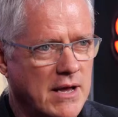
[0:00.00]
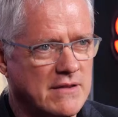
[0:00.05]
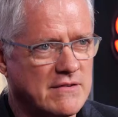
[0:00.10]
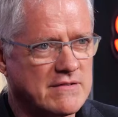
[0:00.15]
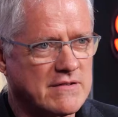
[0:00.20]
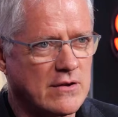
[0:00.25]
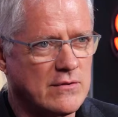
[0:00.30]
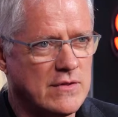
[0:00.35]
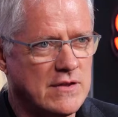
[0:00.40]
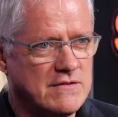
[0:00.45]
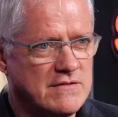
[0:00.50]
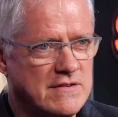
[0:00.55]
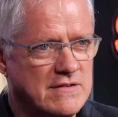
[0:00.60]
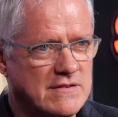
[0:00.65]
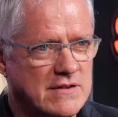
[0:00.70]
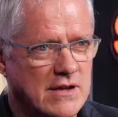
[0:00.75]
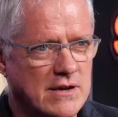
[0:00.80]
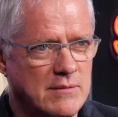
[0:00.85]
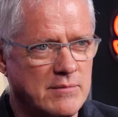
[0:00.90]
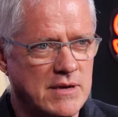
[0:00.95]
so this is
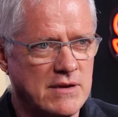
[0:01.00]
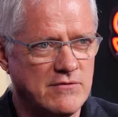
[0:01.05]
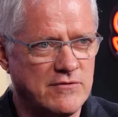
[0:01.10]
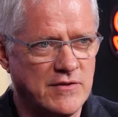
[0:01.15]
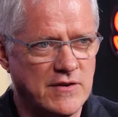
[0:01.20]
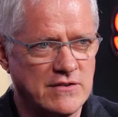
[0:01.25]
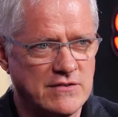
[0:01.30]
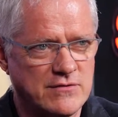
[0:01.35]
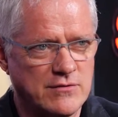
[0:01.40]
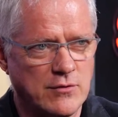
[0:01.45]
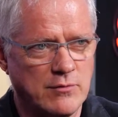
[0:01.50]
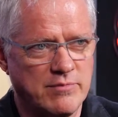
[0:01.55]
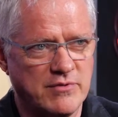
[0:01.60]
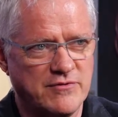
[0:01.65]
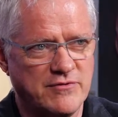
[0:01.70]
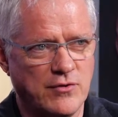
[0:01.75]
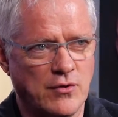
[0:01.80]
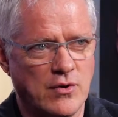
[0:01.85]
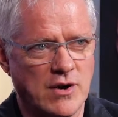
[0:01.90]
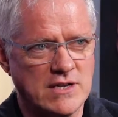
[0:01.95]
going to be, first of all,
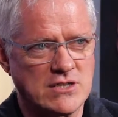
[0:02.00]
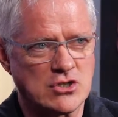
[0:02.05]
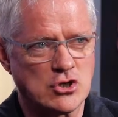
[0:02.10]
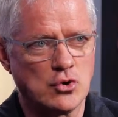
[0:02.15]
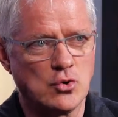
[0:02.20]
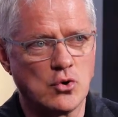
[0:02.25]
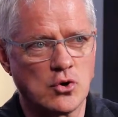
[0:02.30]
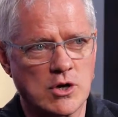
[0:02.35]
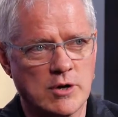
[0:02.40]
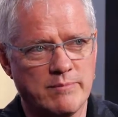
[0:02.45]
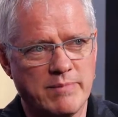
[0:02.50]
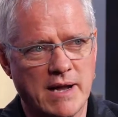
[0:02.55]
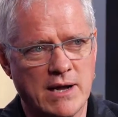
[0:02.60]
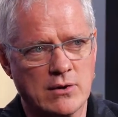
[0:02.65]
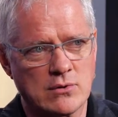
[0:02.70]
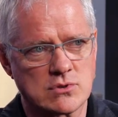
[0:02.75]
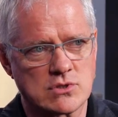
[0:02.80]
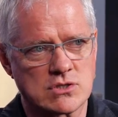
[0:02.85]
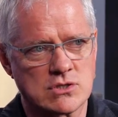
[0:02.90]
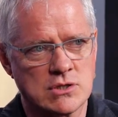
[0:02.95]
before I talk
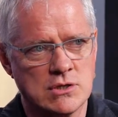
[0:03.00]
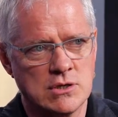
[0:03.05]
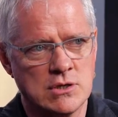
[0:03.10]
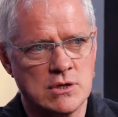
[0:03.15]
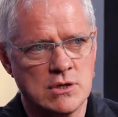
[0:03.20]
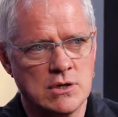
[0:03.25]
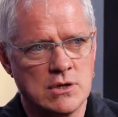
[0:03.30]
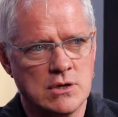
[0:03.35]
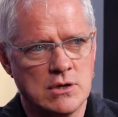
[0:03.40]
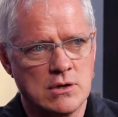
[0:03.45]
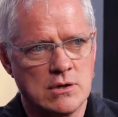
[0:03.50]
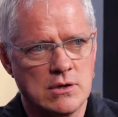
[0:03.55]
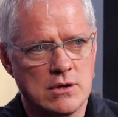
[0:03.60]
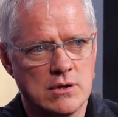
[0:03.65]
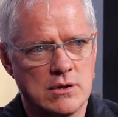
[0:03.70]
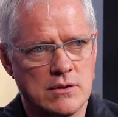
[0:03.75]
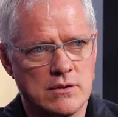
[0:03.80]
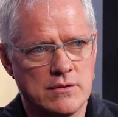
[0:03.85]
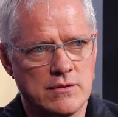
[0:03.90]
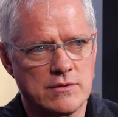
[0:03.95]
about
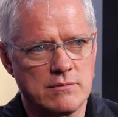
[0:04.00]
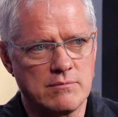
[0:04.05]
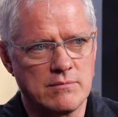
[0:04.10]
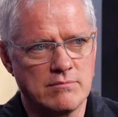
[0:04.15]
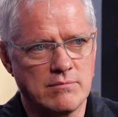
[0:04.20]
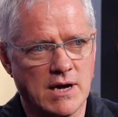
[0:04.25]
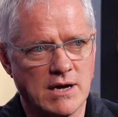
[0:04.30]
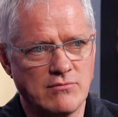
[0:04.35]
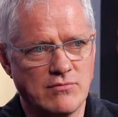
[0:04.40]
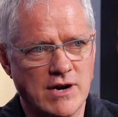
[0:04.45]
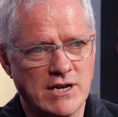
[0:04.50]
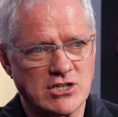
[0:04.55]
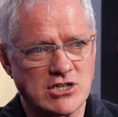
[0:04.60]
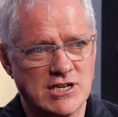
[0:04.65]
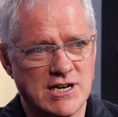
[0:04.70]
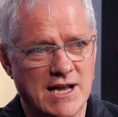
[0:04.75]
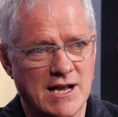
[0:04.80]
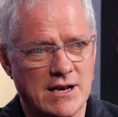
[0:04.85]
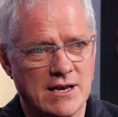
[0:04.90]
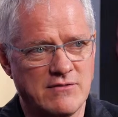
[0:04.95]
my
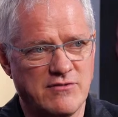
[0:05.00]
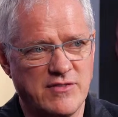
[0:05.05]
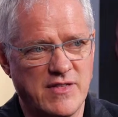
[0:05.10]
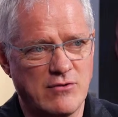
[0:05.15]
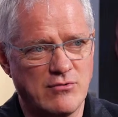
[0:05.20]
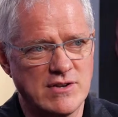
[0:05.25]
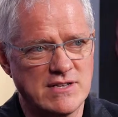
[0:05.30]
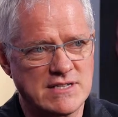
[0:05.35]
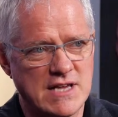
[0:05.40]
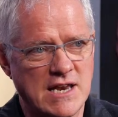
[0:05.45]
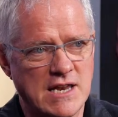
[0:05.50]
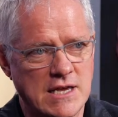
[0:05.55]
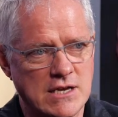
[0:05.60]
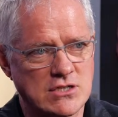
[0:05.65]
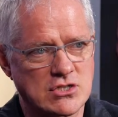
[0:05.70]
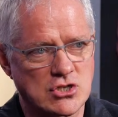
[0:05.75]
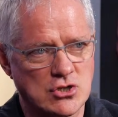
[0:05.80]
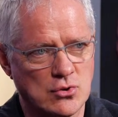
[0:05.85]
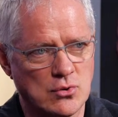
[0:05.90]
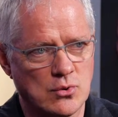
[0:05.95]
rationale, if there is any
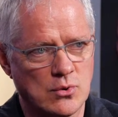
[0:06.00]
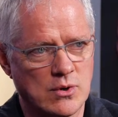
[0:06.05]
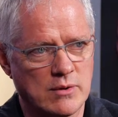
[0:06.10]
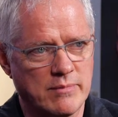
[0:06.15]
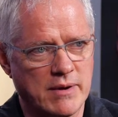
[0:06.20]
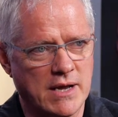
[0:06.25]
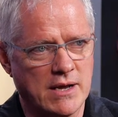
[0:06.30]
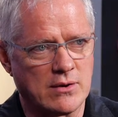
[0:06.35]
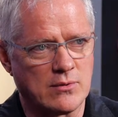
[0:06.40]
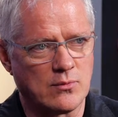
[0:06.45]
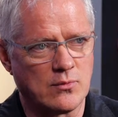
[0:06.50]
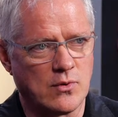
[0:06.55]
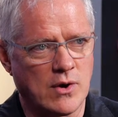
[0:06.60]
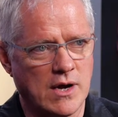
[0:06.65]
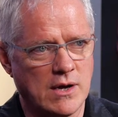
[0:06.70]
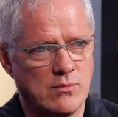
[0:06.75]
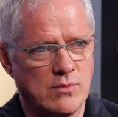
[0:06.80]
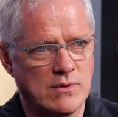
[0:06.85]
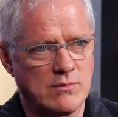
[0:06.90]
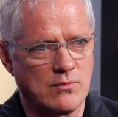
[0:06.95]
at all, about
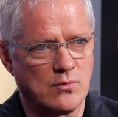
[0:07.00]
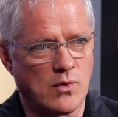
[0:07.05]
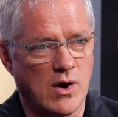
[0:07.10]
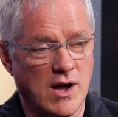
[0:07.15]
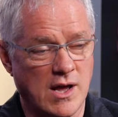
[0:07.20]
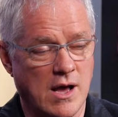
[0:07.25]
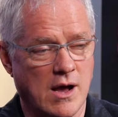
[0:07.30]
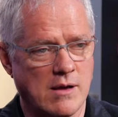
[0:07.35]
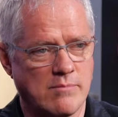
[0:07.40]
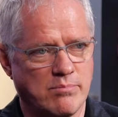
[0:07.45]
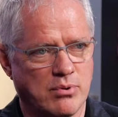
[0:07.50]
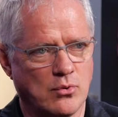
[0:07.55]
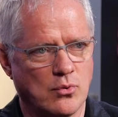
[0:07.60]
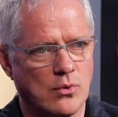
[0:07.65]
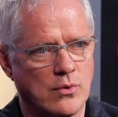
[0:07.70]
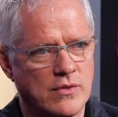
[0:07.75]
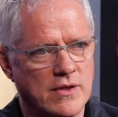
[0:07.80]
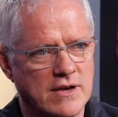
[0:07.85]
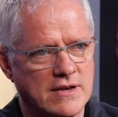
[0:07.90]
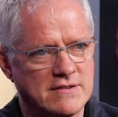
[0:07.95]
why I
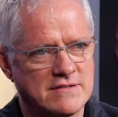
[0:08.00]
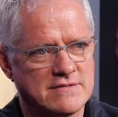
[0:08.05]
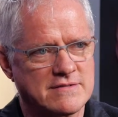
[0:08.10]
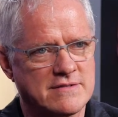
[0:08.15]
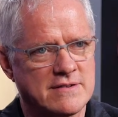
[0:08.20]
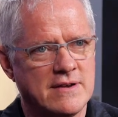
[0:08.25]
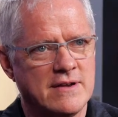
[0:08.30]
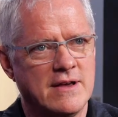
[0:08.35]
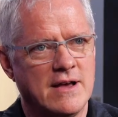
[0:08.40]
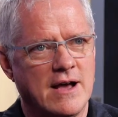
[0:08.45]
bought this,